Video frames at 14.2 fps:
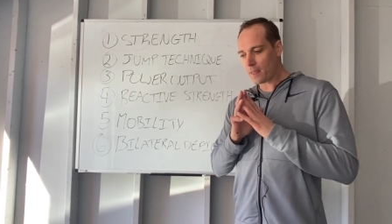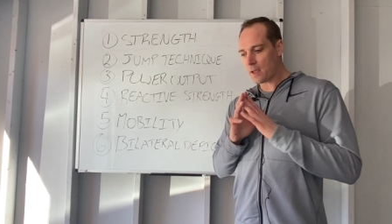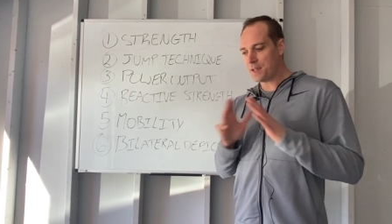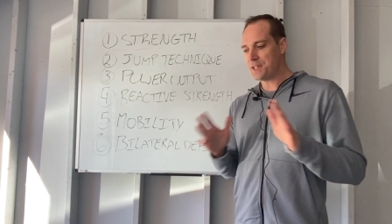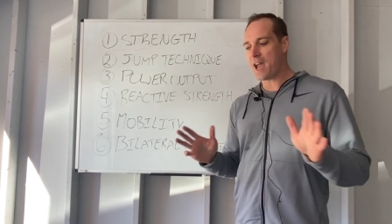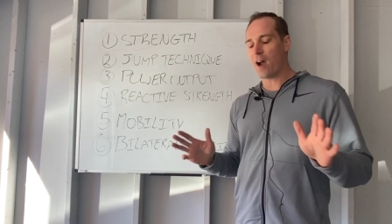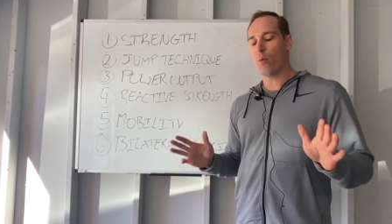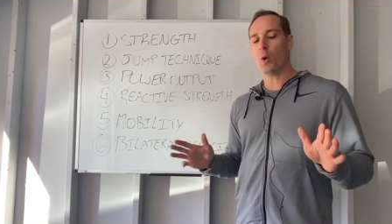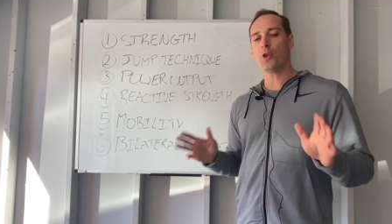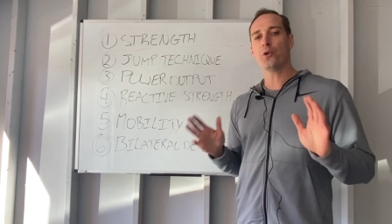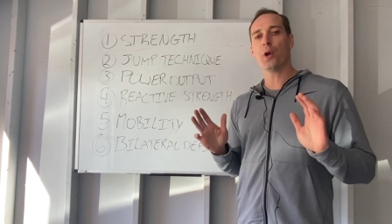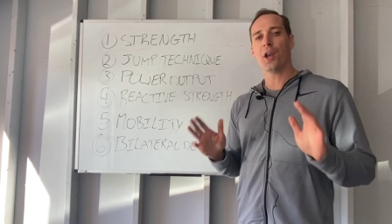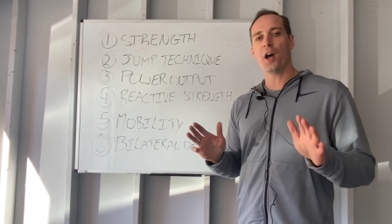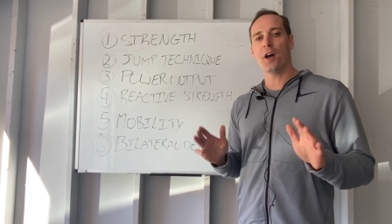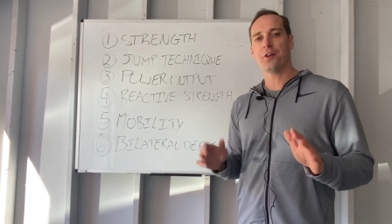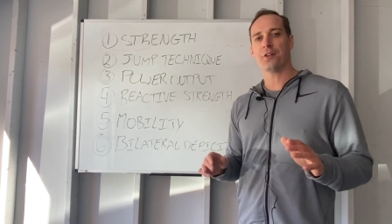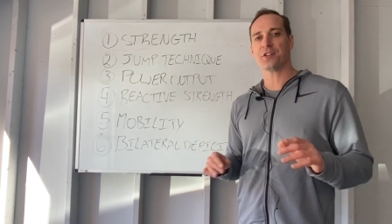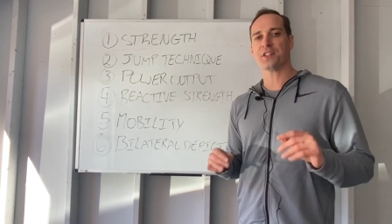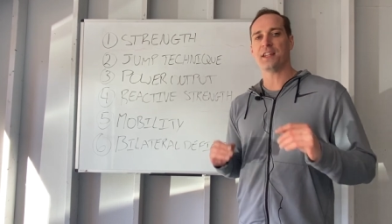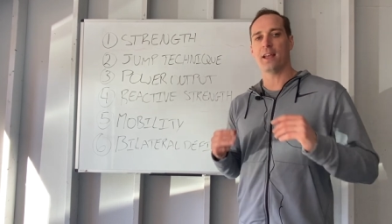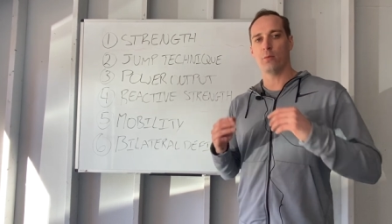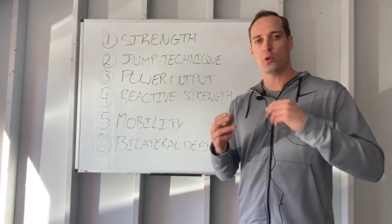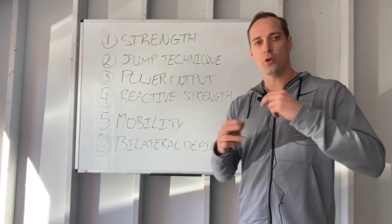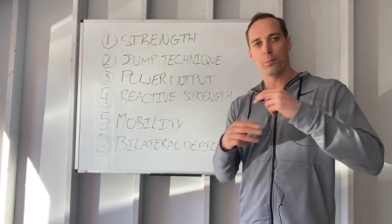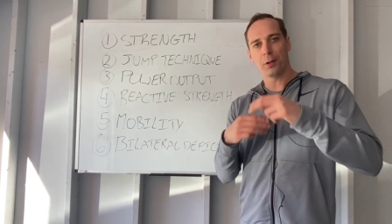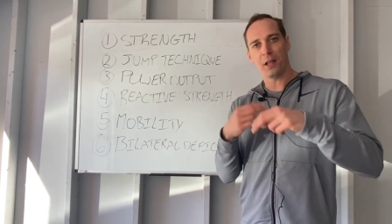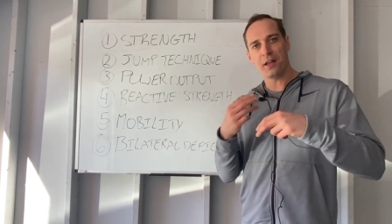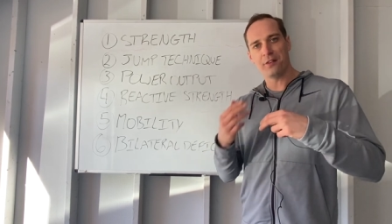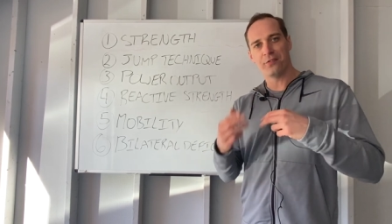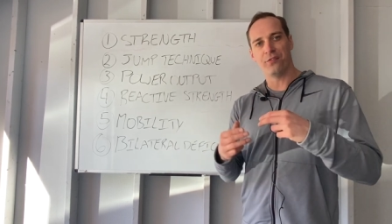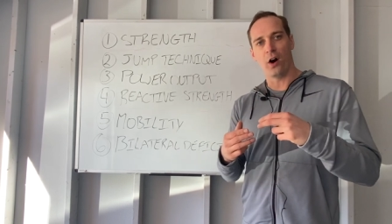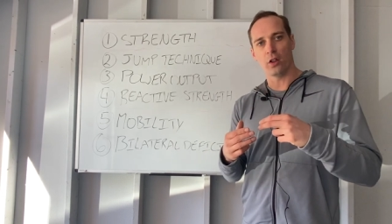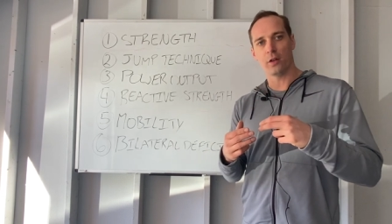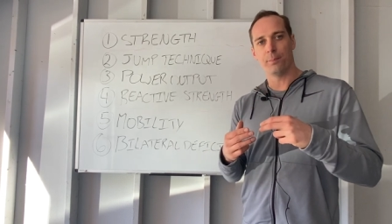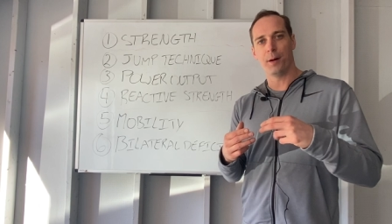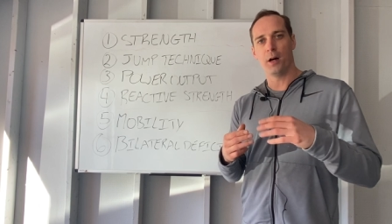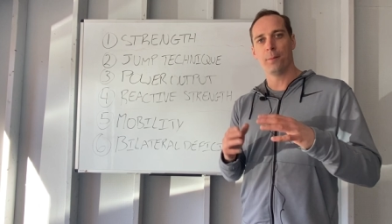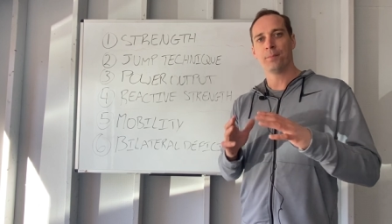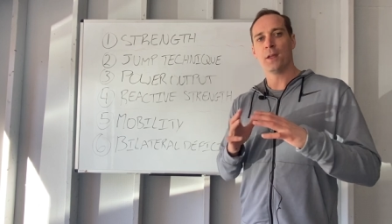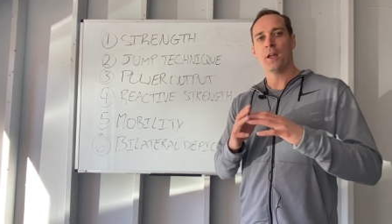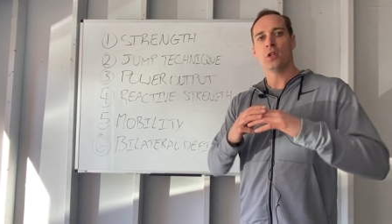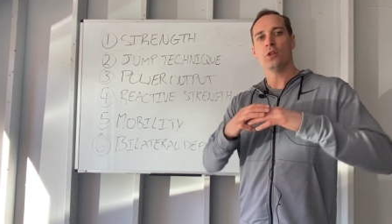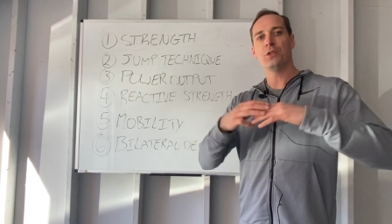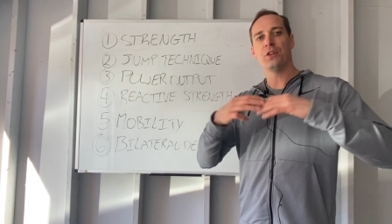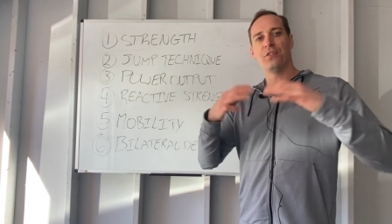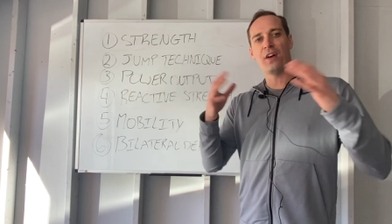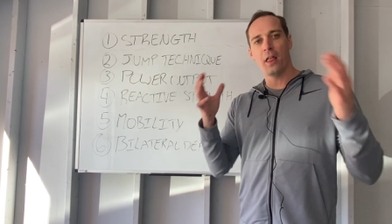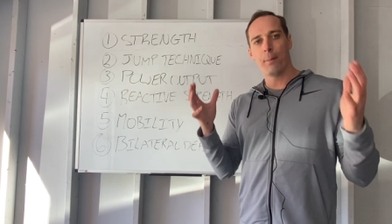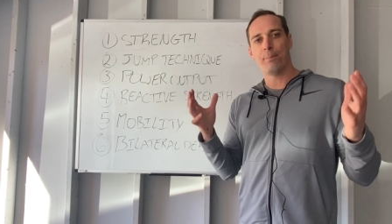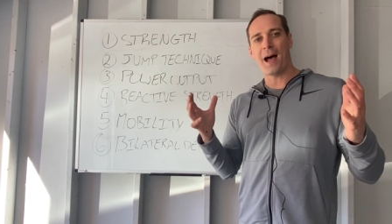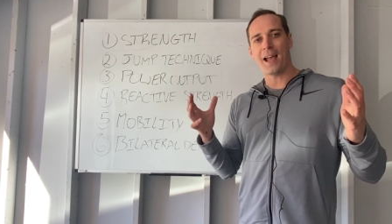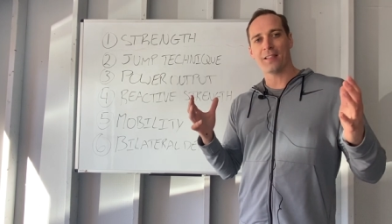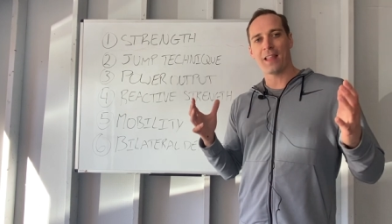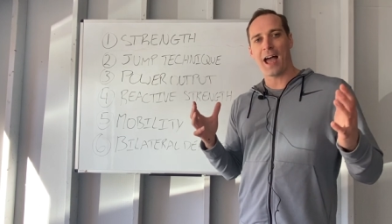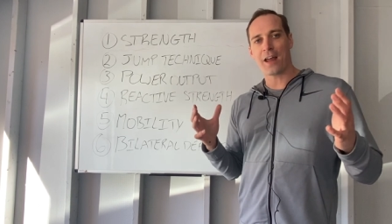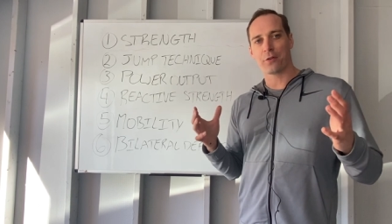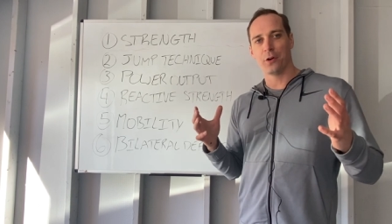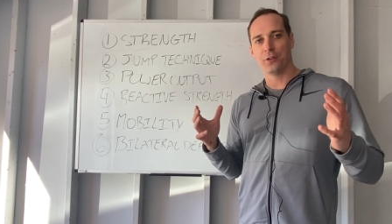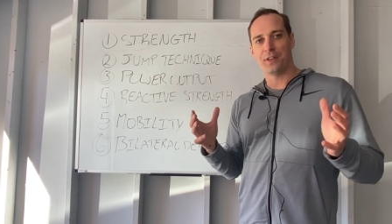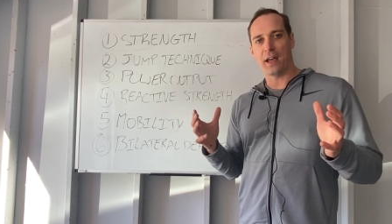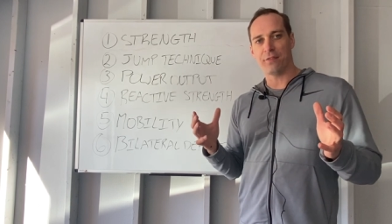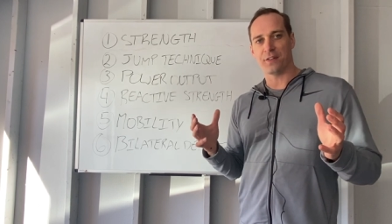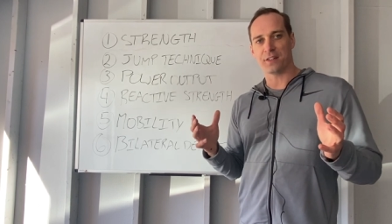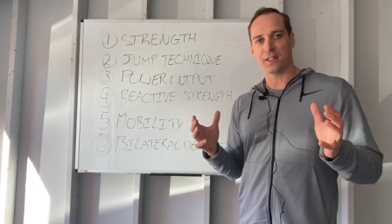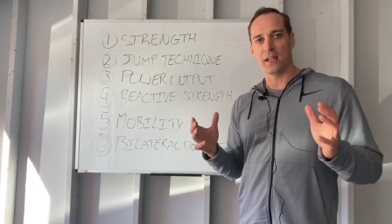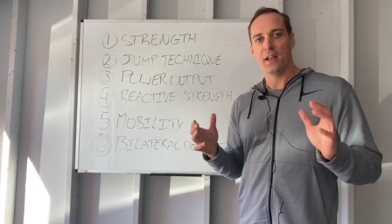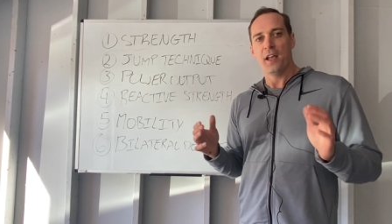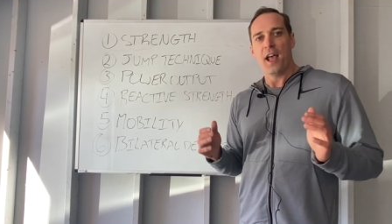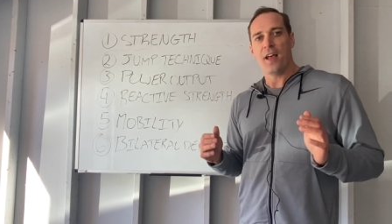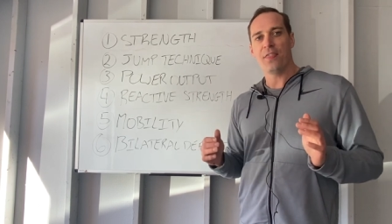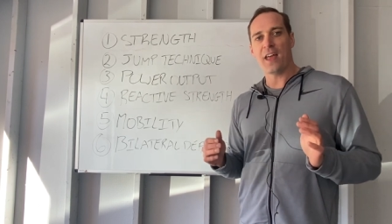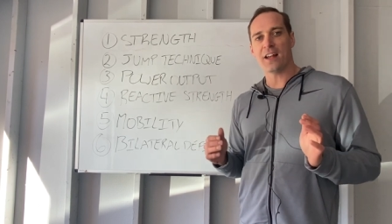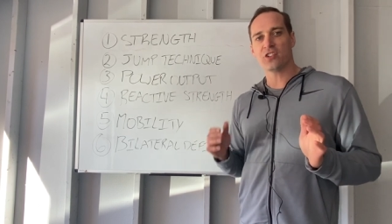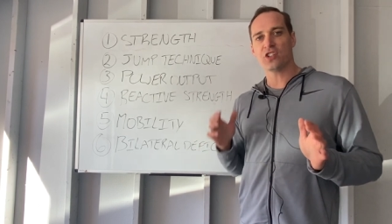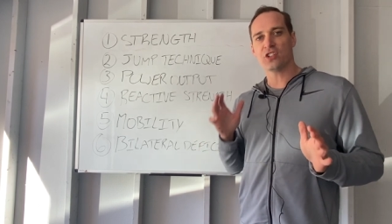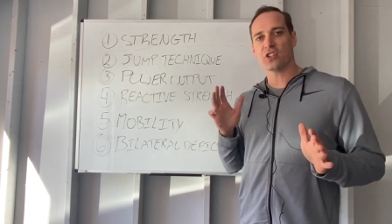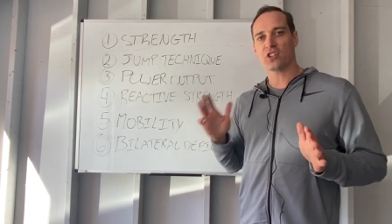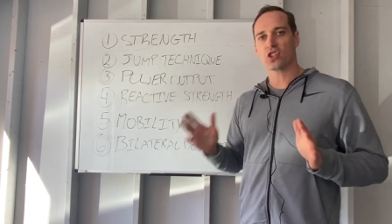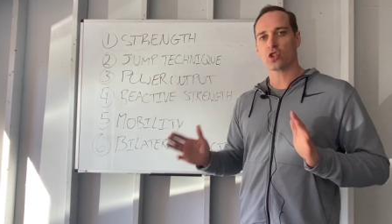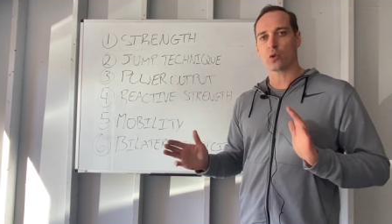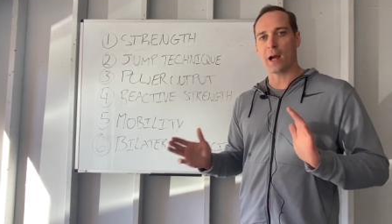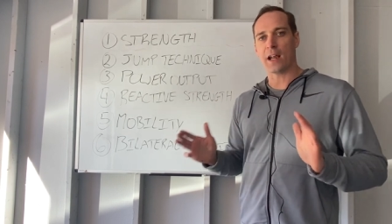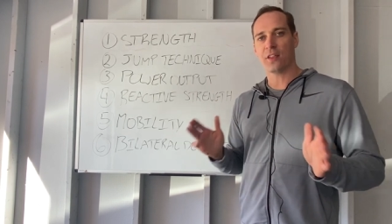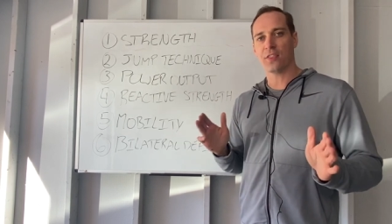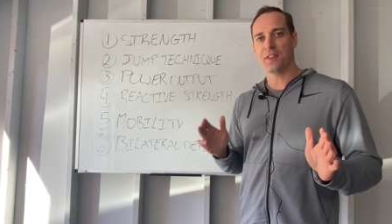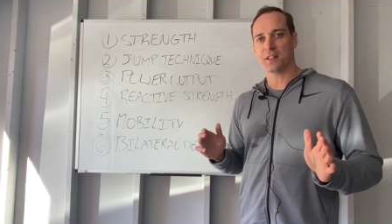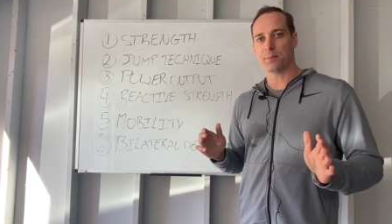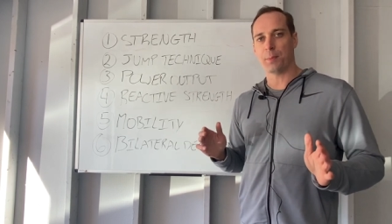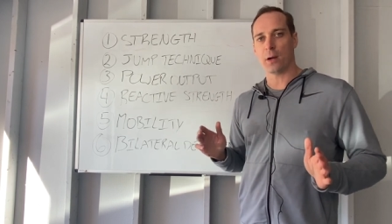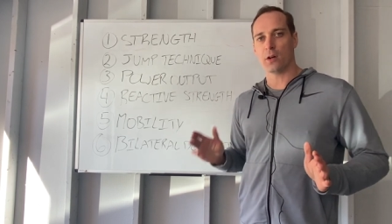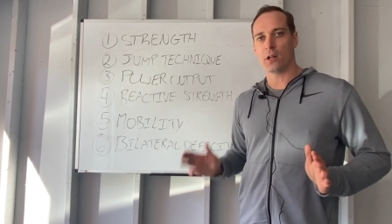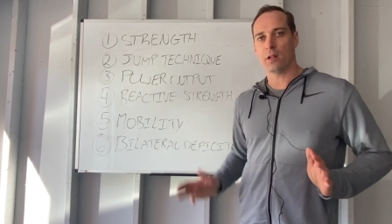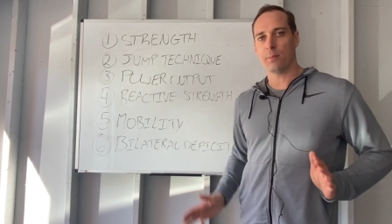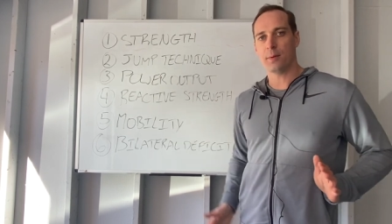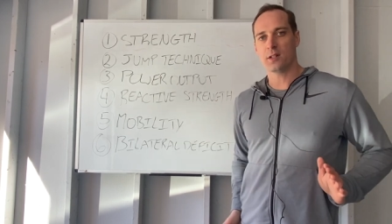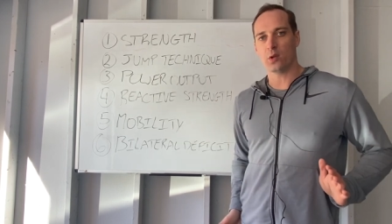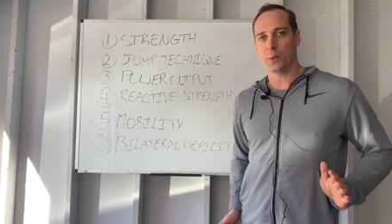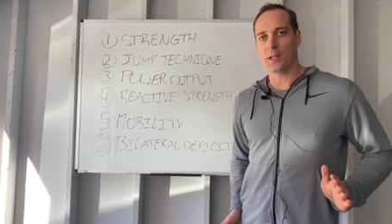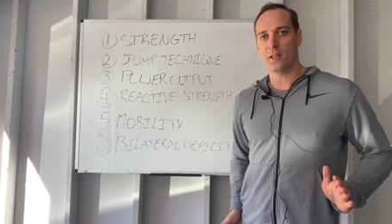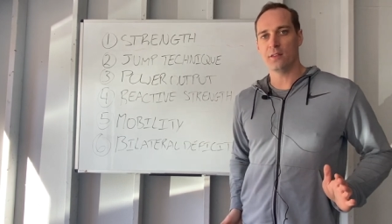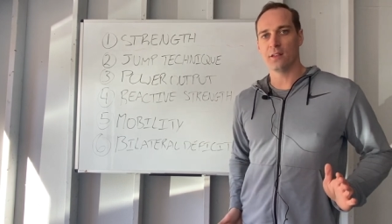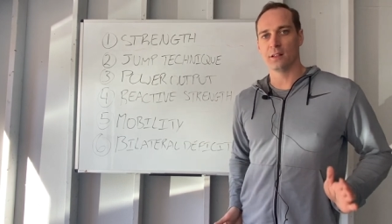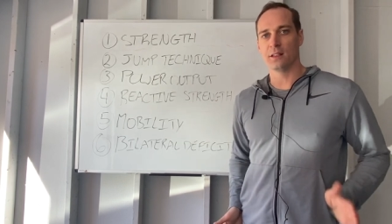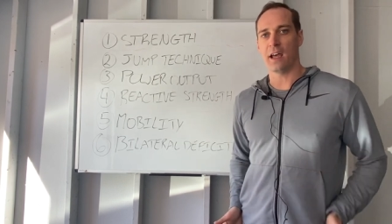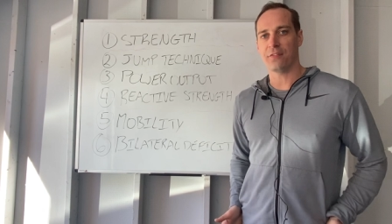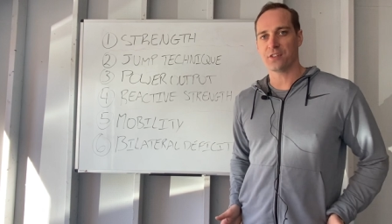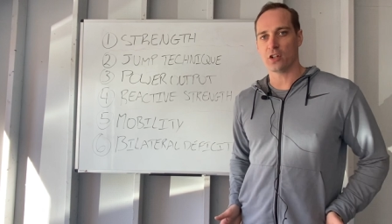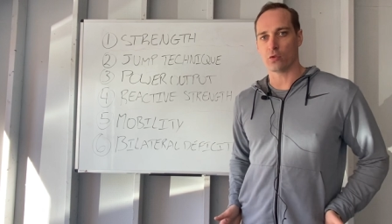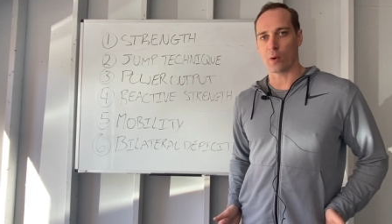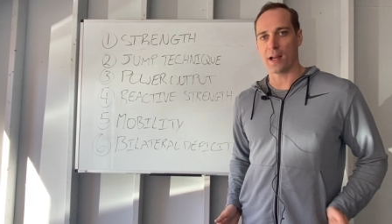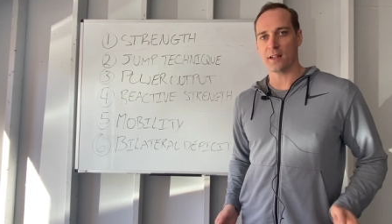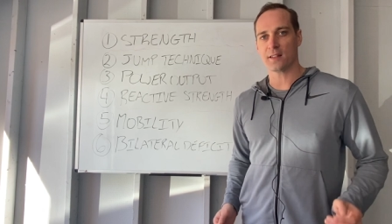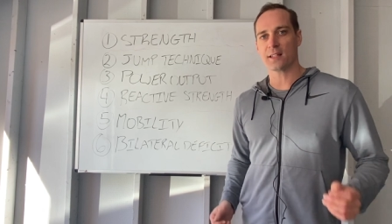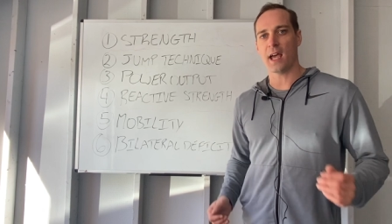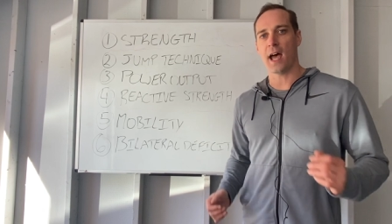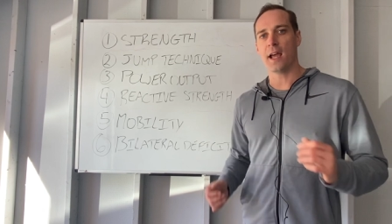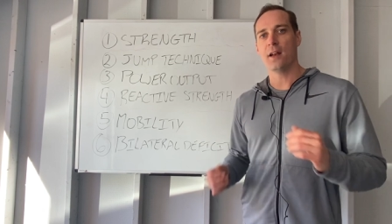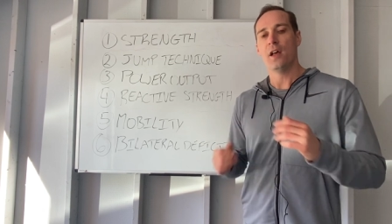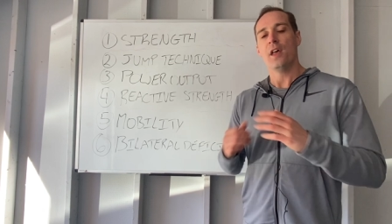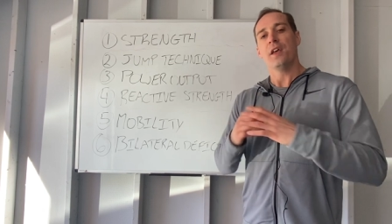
Now, what you got to understand, when you play volleyball, you develop bilateral deficit, and that's just a strength disparity between the left and right side.